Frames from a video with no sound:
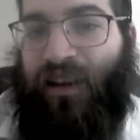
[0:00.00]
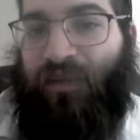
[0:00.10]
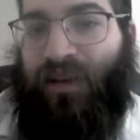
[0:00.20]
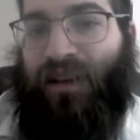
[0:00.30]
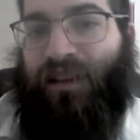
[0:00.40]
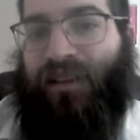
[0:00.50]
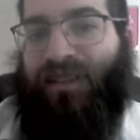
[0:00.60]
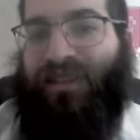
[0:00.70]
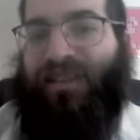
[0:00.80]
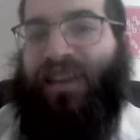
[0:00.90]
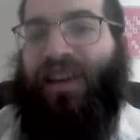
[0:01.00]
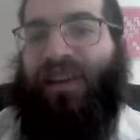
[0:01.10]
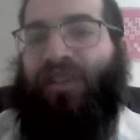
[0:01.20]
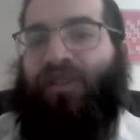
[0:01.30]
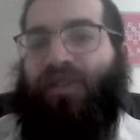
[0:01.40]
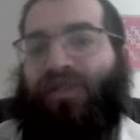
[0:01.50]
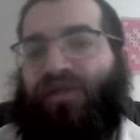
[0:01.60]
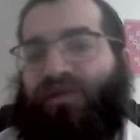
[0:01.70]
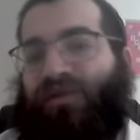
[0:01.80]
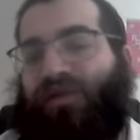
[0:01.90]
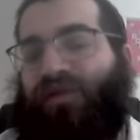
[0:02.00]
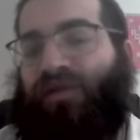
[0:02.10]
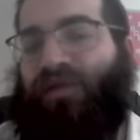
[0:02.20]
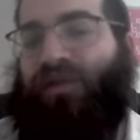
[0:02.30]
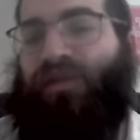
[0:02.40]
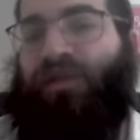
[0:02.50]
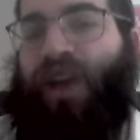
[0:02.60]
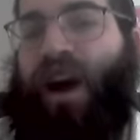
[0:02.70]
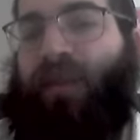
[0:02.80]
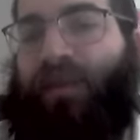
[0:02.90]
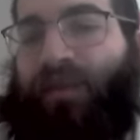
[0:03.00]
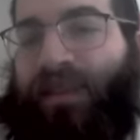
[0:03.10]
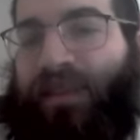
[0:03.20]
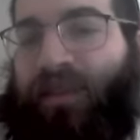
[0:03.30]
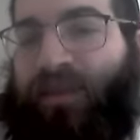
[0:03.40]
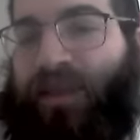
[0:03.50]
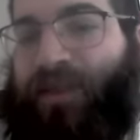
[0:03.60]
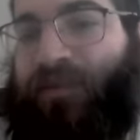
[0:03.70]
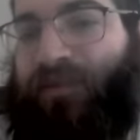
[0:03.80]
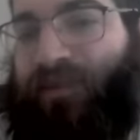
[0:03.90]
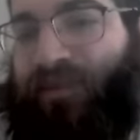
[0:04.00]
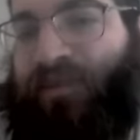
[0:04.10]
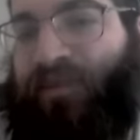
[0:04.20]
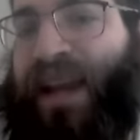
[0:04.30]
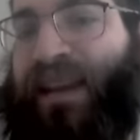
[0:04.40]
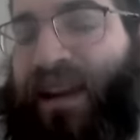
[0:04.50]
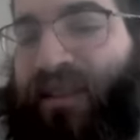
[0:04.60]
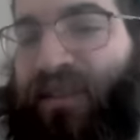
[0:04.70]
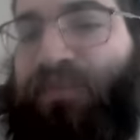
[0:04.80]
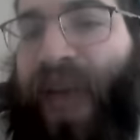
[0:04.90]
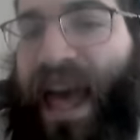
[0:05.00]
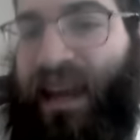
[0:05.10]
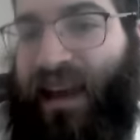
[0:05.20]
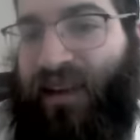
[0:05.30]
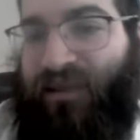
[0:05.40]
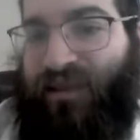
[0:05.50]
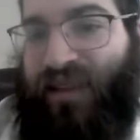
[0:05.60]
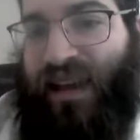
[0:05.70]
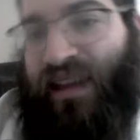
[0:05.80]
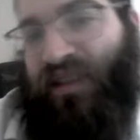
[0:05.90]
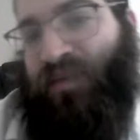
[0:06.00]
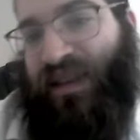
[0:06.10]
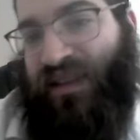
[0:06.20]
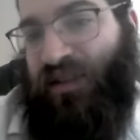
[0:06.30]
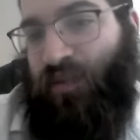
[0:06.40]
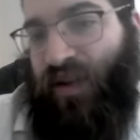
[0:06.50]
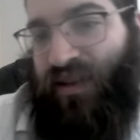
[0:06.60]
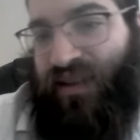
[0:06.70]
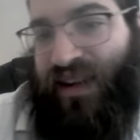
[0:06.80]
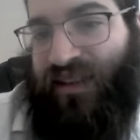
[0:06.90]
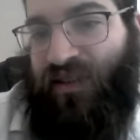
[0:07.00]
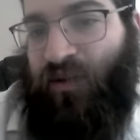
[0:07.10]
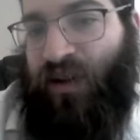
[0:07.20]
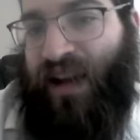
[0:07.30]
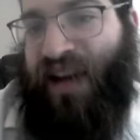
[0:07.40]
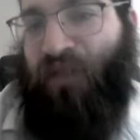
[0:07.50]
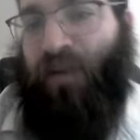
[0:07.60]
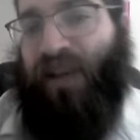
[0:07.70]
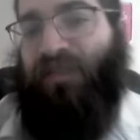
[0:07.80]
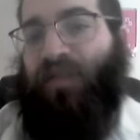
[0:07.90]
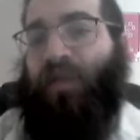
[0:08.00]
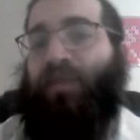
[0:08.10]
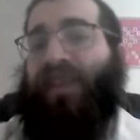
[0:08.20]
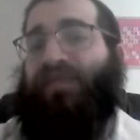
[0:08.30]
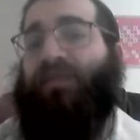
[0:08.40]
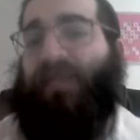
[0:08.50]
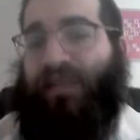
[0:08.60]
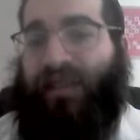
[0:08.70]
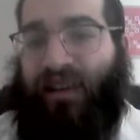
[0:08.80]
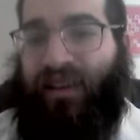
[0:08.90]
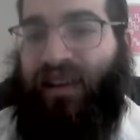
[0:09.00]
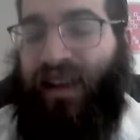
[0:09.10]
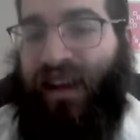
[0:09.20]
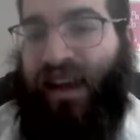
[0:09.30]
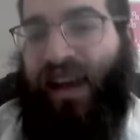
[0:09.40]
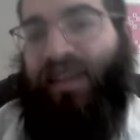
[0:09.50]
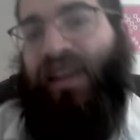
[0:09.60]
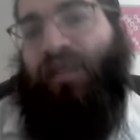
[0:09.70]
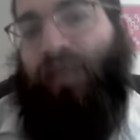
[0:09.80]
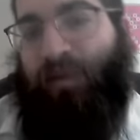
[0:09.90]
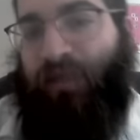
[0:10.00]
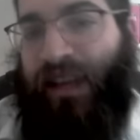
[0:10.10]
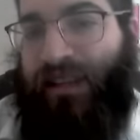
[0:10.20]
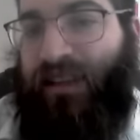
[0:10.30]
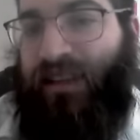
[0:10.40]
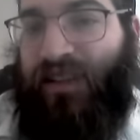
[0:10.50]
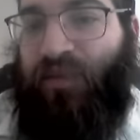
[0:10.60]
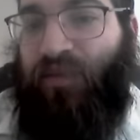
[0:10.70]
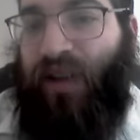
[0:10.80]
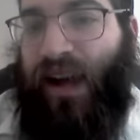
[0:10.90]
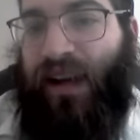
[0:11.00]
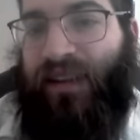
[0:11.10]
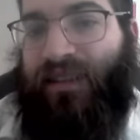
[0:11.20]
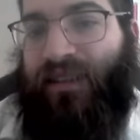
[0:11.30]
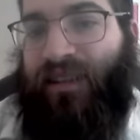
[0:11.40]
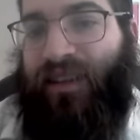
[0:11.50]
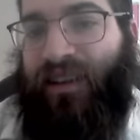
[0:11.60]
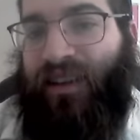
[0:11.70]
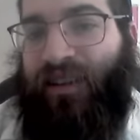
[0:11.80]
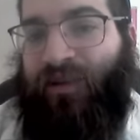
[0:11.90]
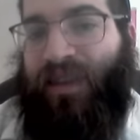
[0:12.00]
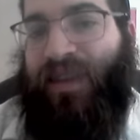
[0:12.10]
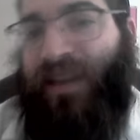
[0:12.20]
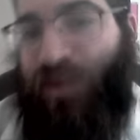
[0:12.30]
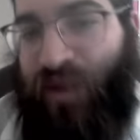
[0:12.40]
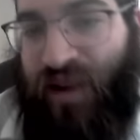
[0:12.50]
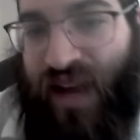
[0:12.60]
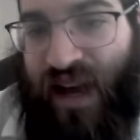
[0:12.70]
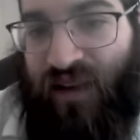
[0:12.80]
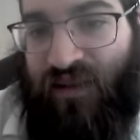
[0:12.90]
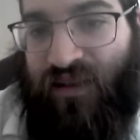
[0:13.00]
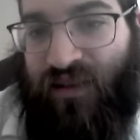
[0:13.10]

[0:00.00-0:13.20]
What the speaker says: because your optimism might not pan out, and then you'll be disappointed that it didn't work out. Better to be pessimistic, and then you'll be pleasantly surprised when things work out.